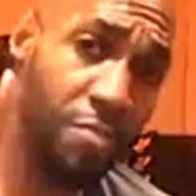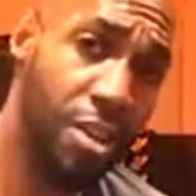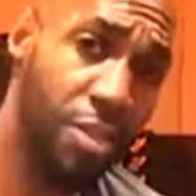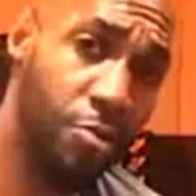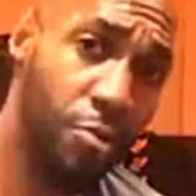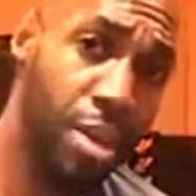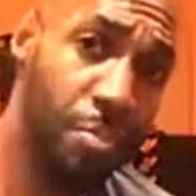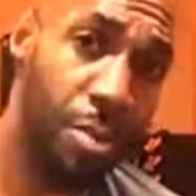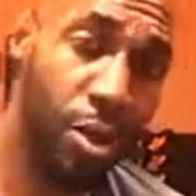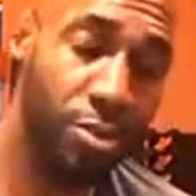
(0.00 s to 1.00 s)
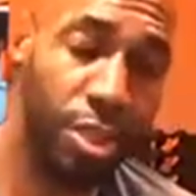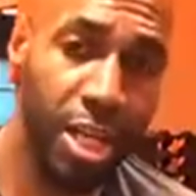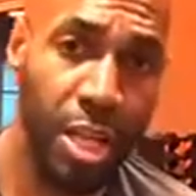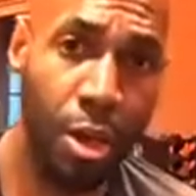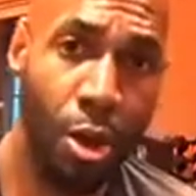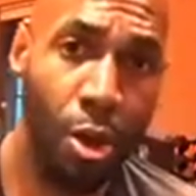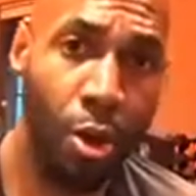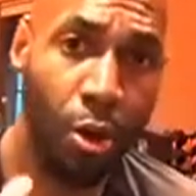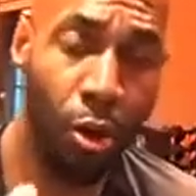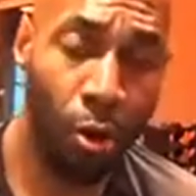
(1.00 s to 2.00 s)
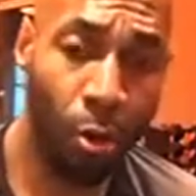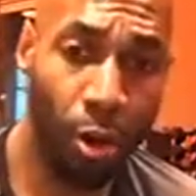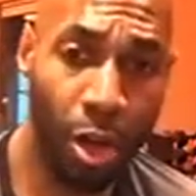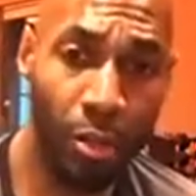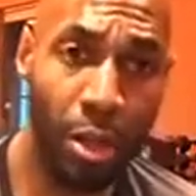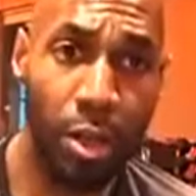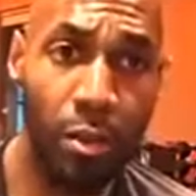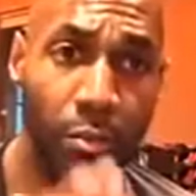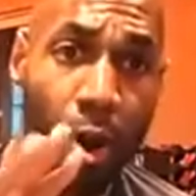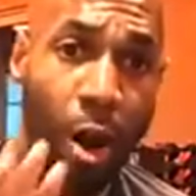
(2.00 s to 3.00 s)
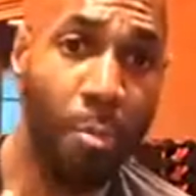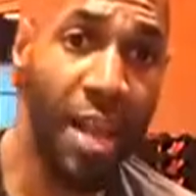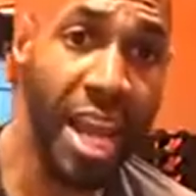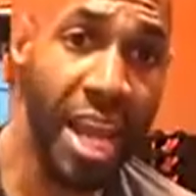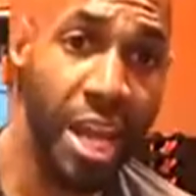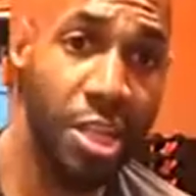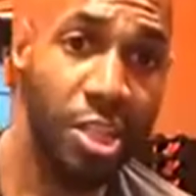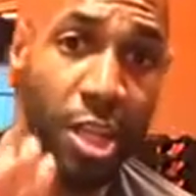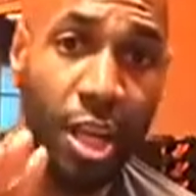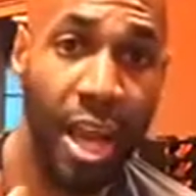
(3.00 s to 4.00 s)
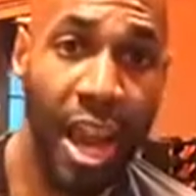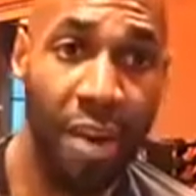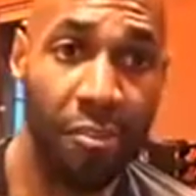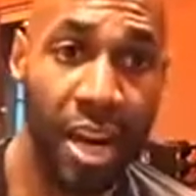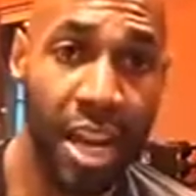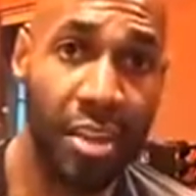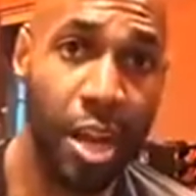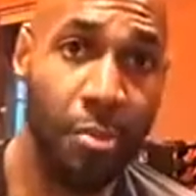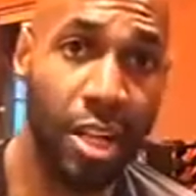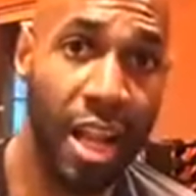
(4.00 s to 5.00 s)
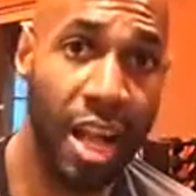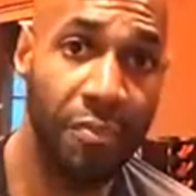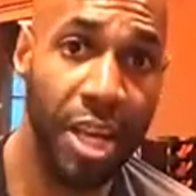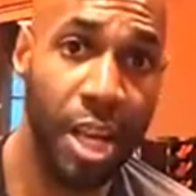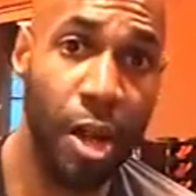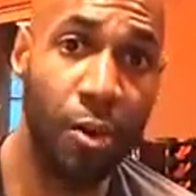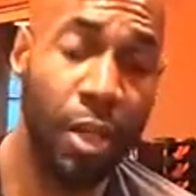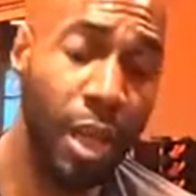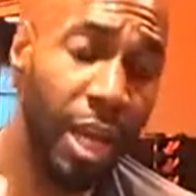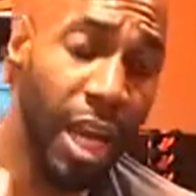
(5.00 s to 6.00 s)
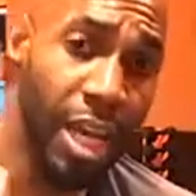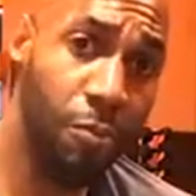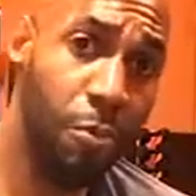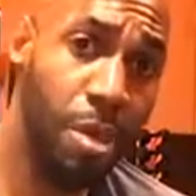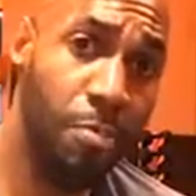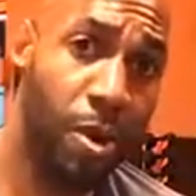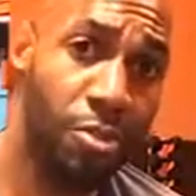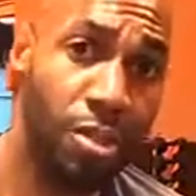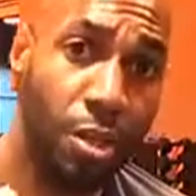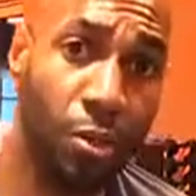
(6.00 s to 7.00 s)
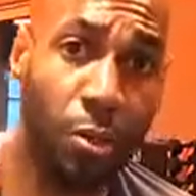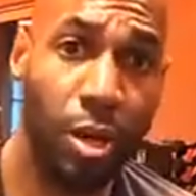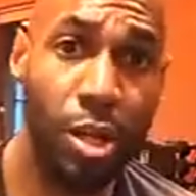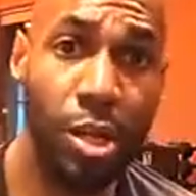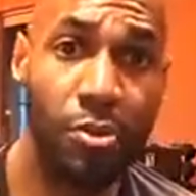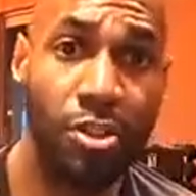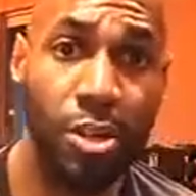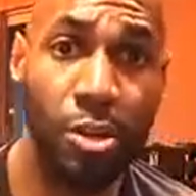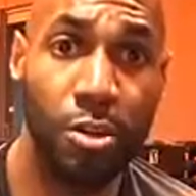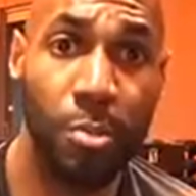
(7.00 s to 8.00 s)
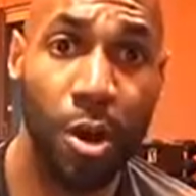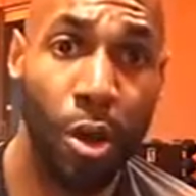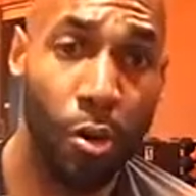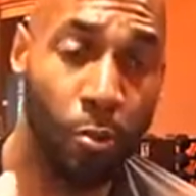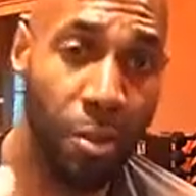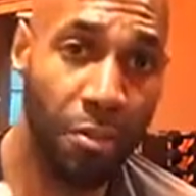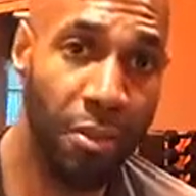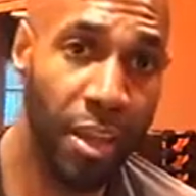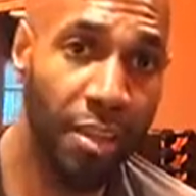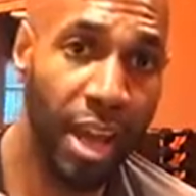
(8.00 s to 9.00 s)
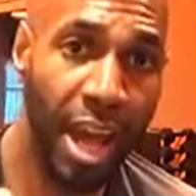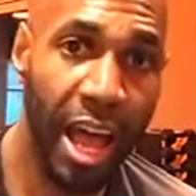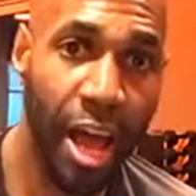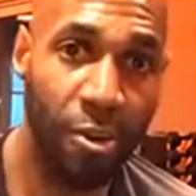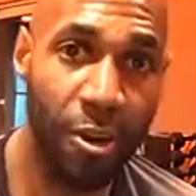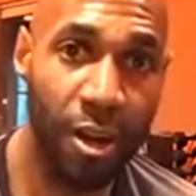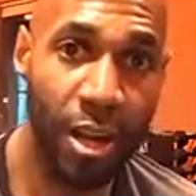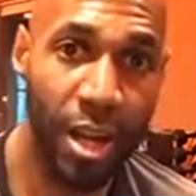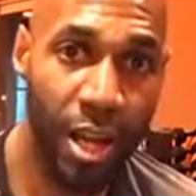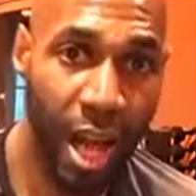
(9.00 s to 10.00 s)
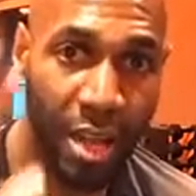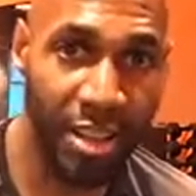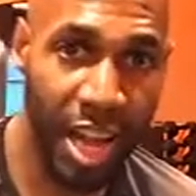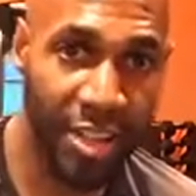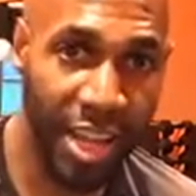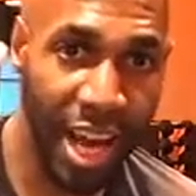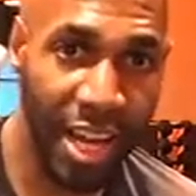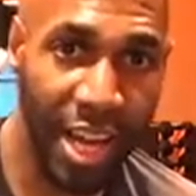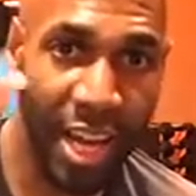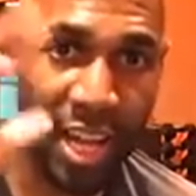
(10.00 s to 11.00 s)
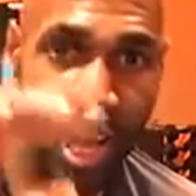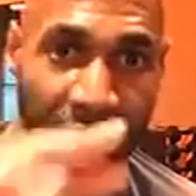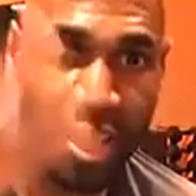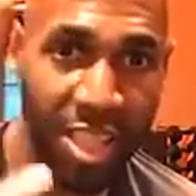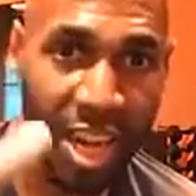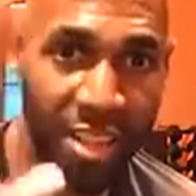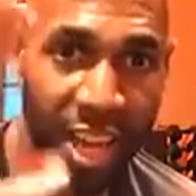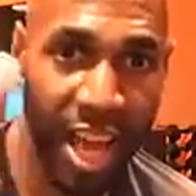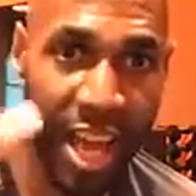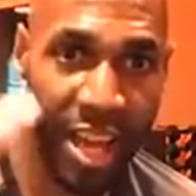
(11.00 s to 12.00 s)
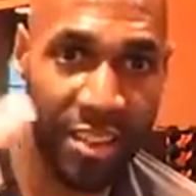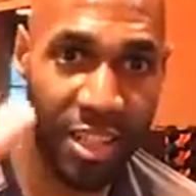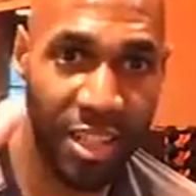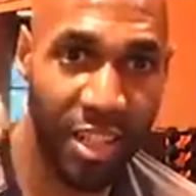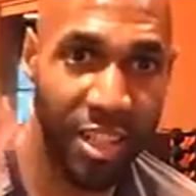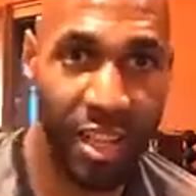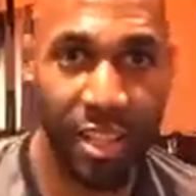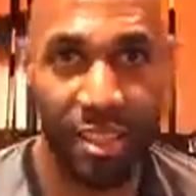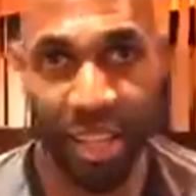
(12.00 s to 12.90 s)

Again, this will be posted on our page after I get done with the live video, and it will be posted on YouTube within the hour. Hi, Tatiana. Hi, Jess. Hi, Allison.